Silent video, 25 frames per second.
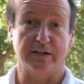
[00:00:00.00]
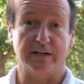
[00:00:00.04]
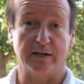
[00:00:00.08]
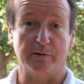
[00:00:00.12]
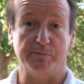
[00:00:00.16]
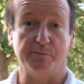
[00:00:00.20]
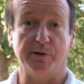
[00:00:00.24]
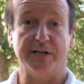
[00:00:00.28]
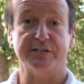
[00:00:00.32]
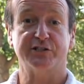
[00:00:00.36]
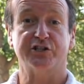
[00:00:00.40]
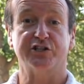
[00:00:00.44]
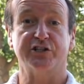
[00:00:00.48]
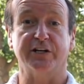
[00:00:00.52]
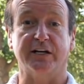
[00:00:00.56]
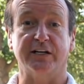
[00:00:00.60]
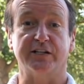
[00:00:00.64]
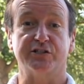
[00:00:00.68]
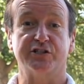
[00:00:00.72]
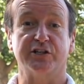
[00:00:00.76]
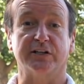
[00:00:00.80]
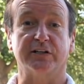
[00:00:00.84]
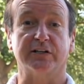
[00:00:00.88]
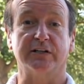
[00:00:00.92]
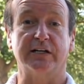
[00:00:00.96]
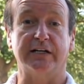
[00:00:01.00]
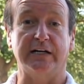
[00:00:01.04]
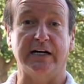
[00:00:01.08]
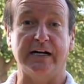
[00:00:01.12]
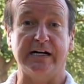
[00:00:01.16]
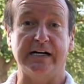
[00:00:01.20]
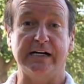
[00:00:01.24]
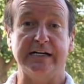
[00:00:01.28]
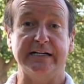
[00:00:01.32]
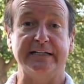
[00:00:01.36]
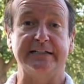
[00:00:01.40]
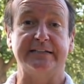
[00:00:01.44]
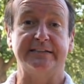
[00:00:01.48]
combustion engine
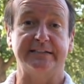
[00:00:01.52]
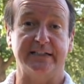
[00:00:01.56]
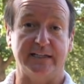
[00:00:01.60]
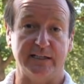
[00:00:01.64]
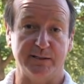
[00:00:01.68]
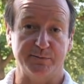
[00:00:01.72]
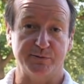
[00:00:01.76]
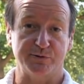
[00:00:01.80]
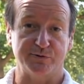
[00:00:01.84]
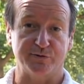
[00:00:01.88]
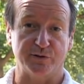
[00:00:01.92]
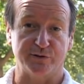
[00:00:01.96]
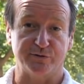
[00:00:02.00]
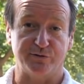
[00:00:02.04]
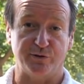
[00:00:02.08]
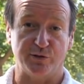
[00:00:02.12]
car in times when